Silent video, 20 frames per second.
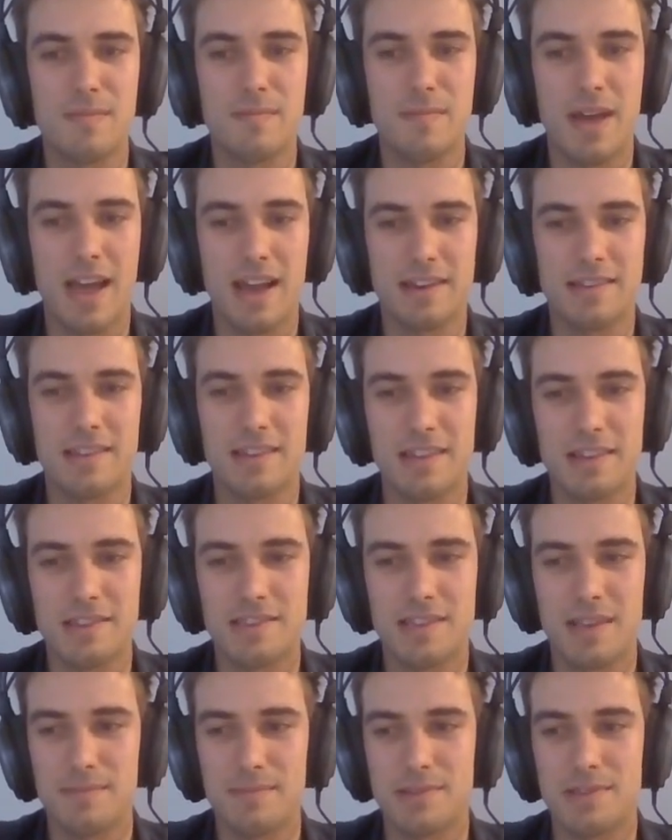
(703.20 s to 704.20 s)
acting as
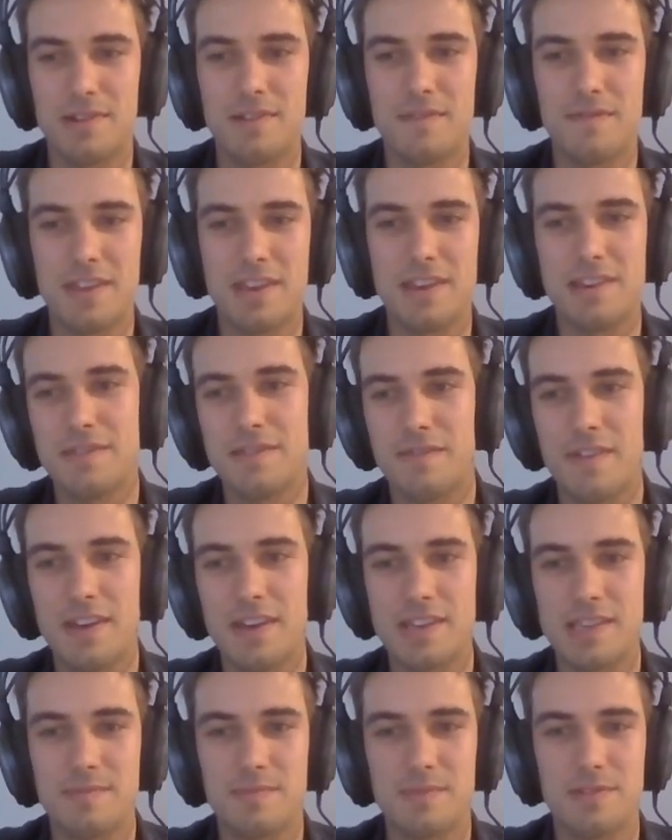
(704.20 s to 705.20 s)
some sort of
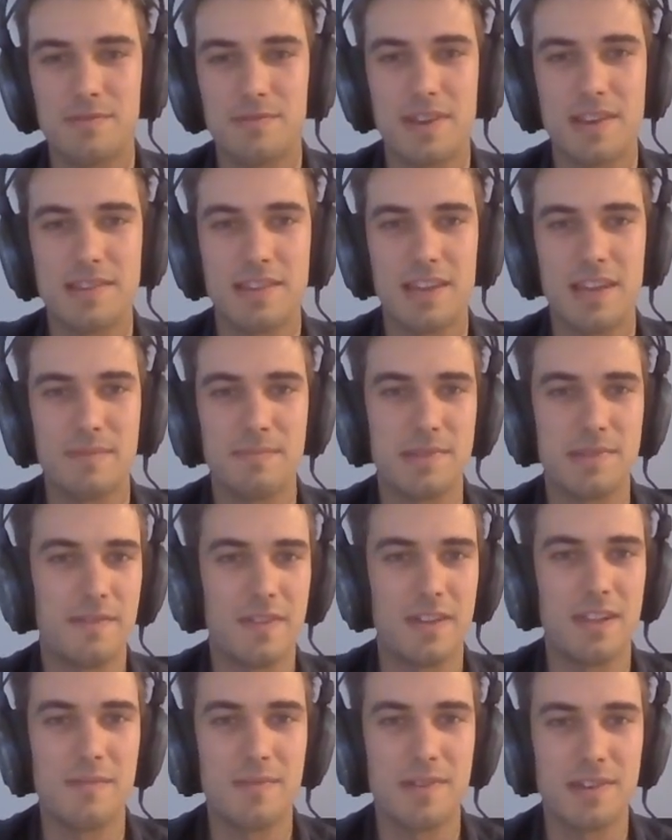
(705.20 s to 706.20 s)
interface between teams
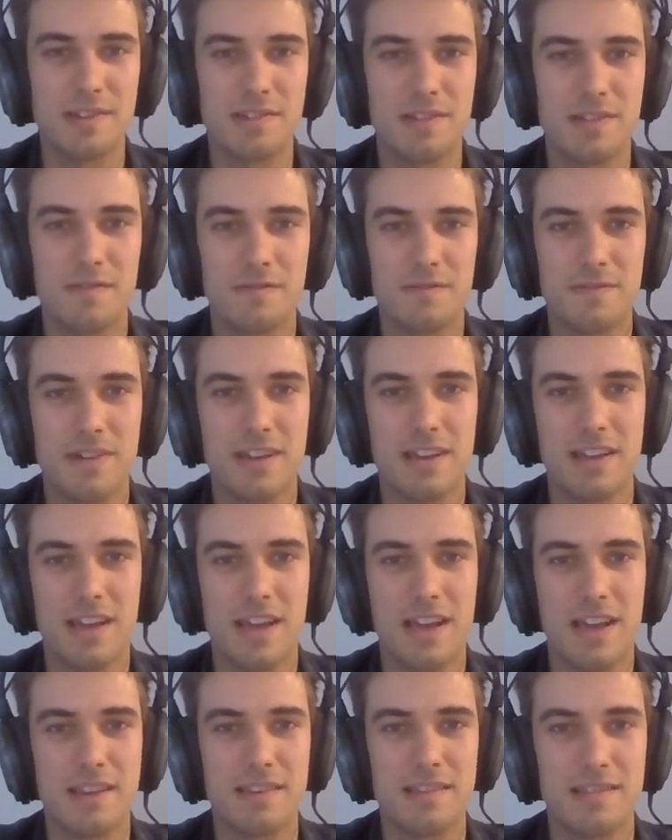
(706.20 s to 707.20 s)
developing software
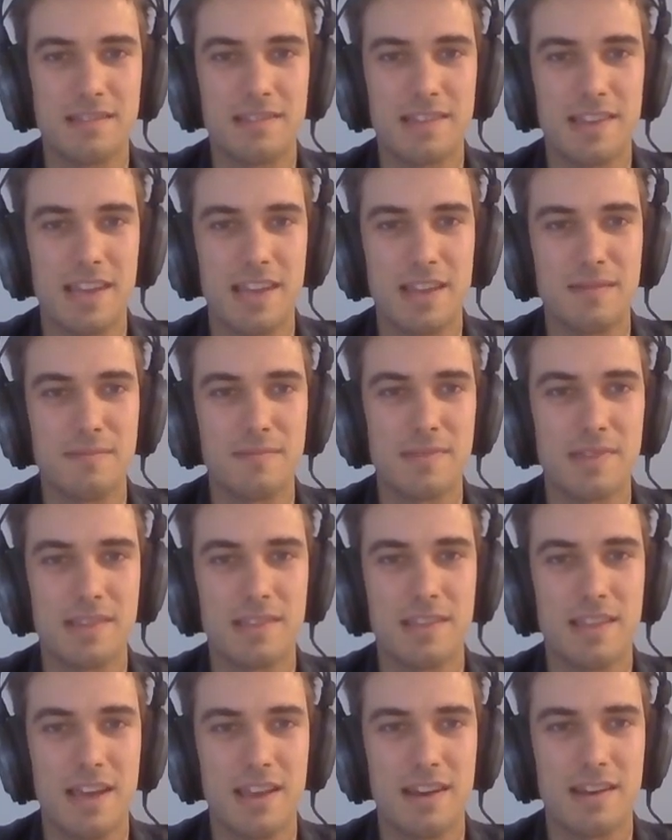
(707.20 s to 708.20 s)
and
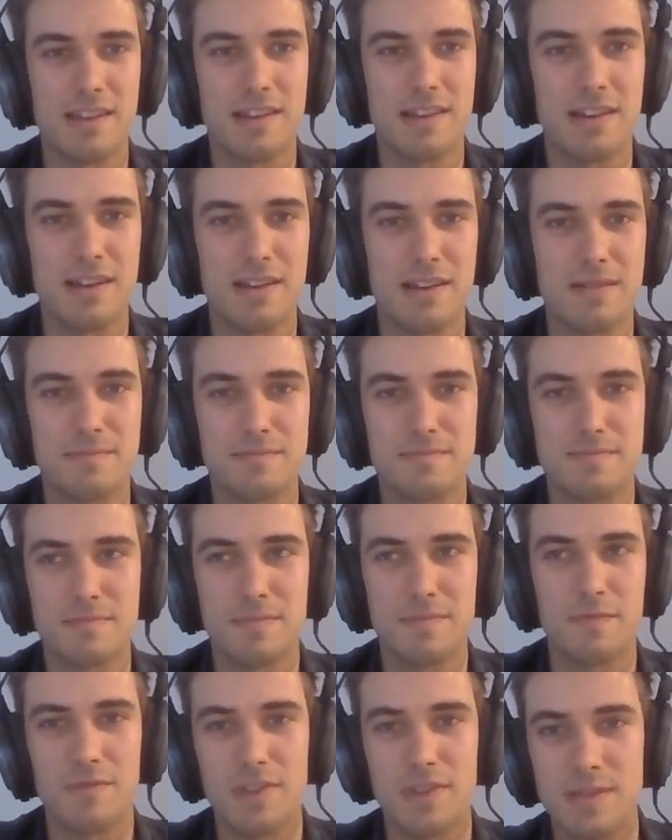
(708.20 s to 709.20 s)
teams that are
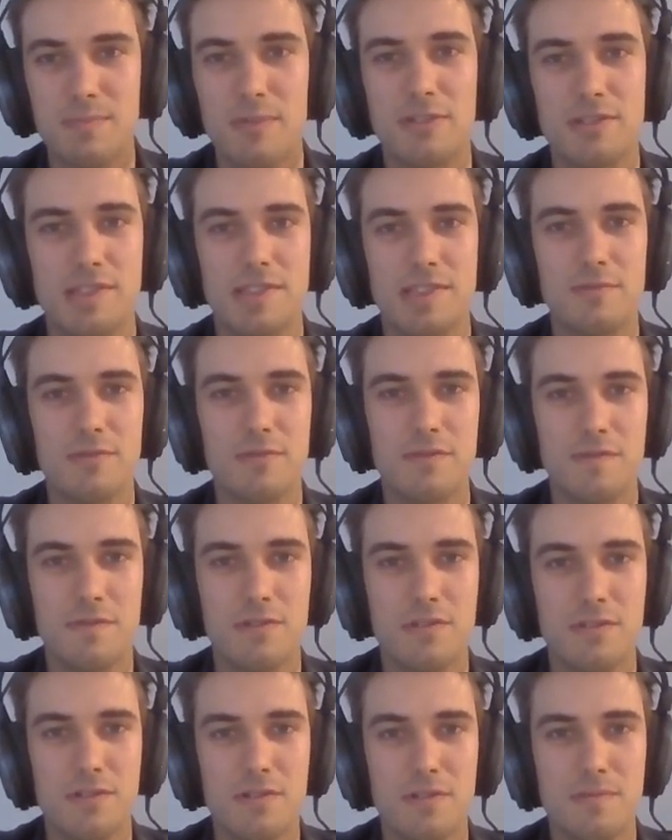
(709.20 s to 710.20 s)
responsible
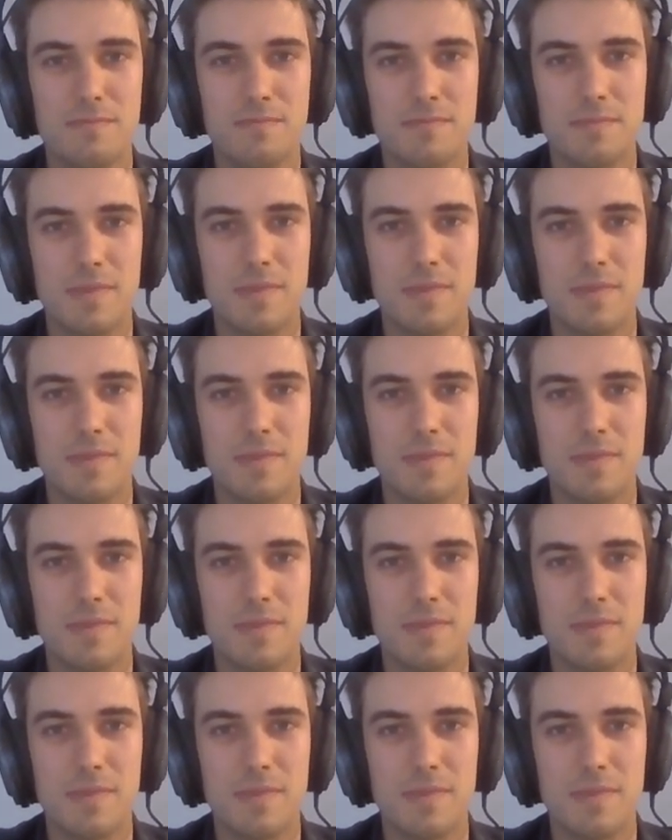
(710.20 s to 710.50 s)
for